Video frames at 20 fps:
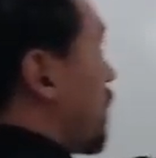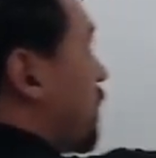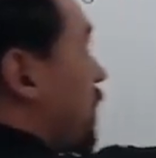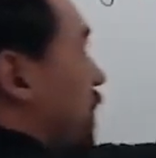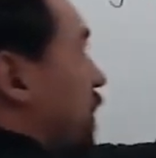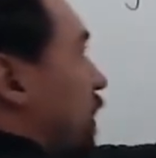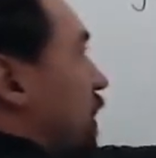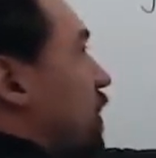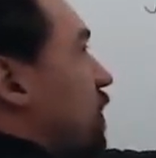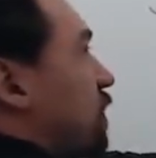
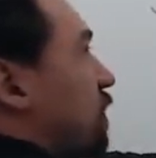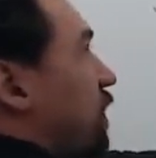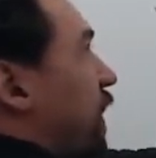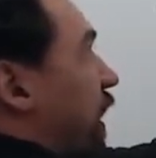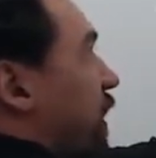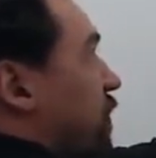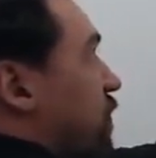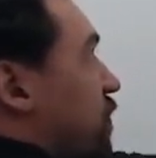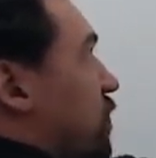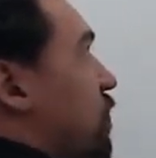filling in the
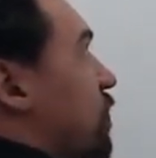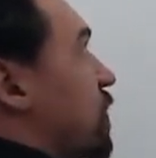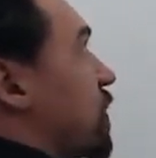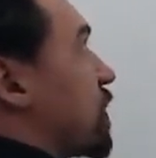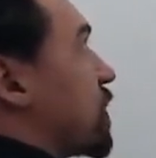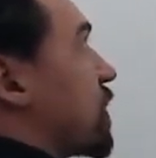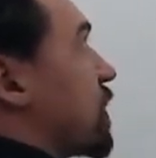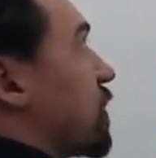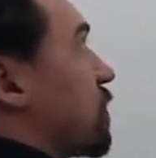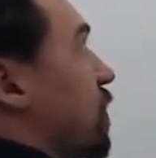factors using
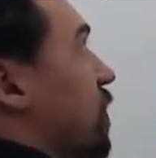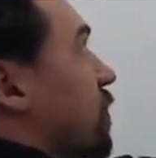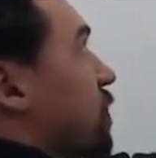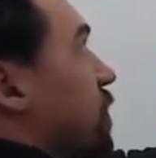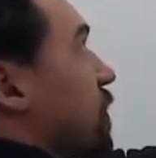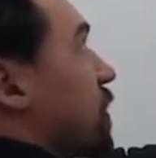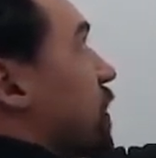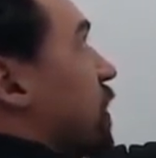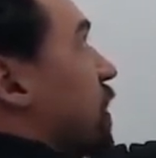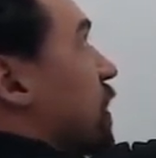
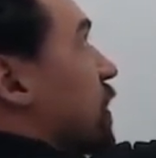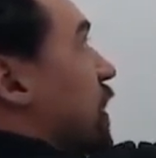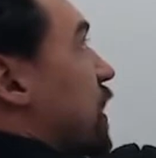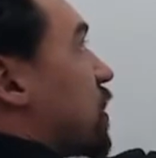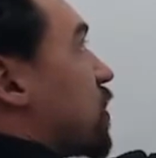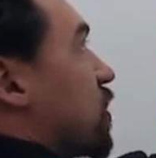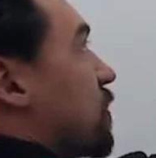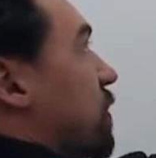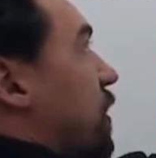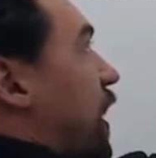zeros, that's
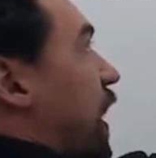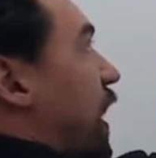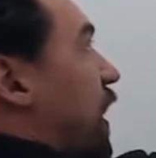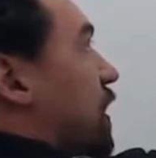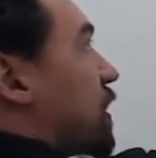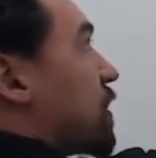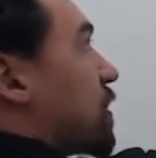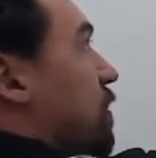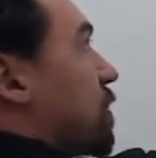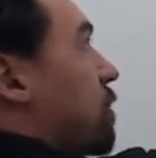going to be
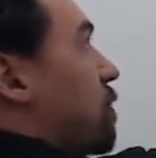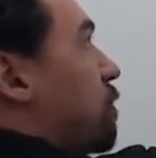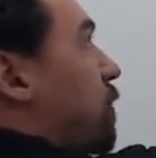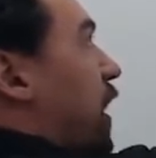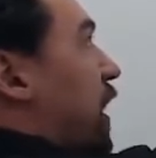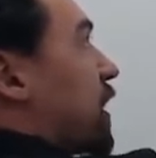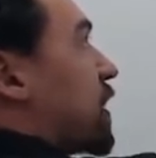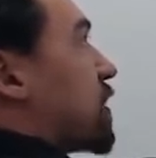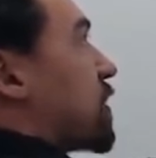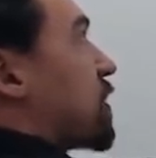x
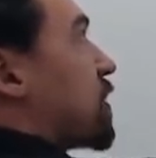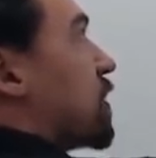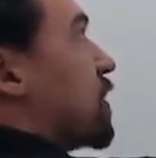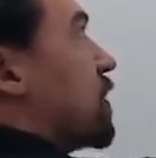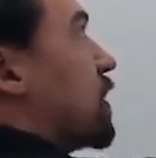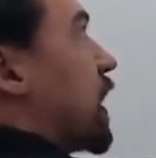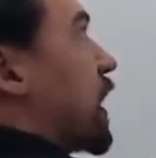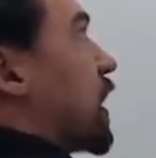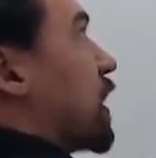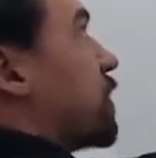minus
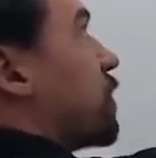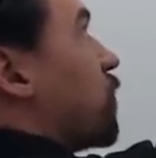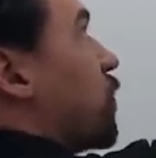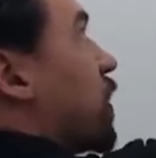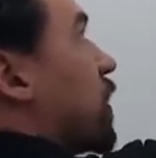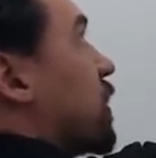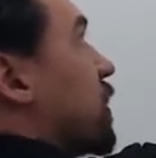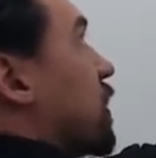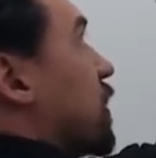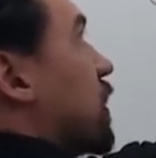
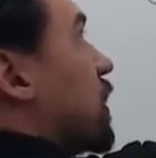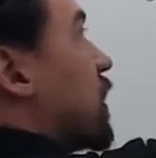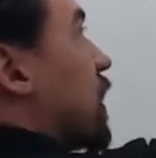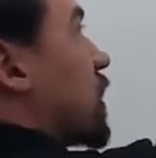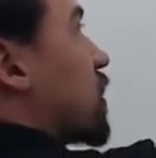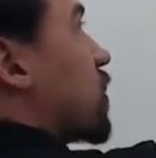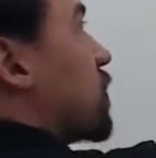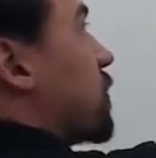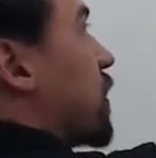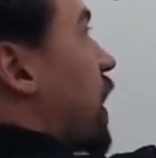-1. That's
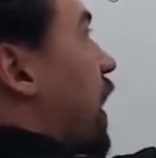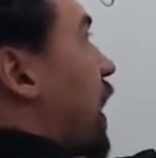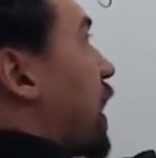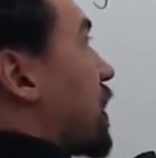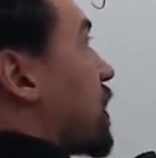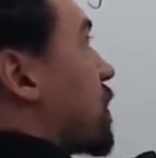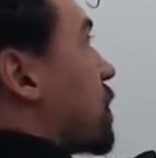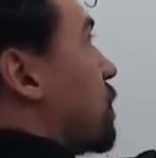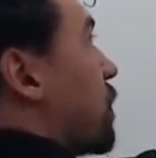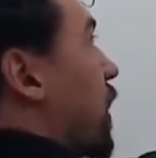going to be
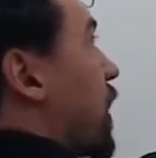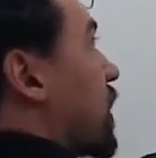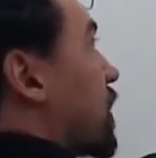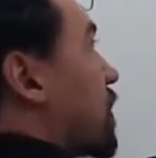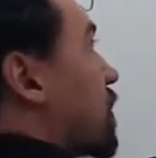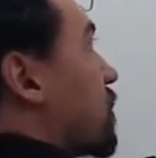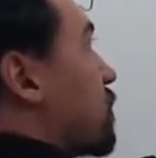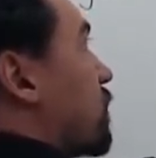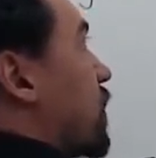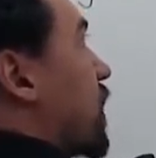x minus
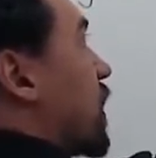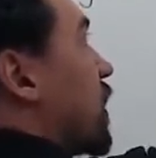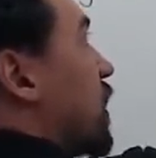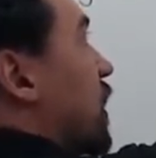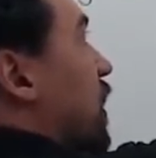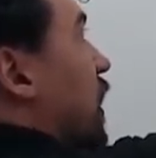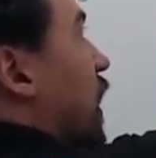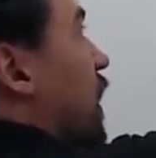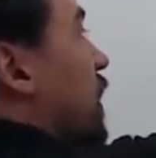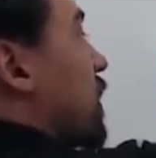3.
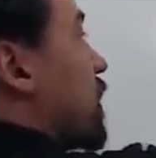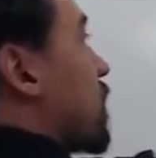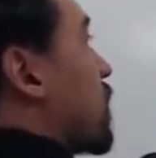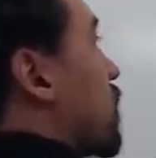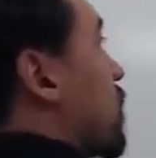And this is going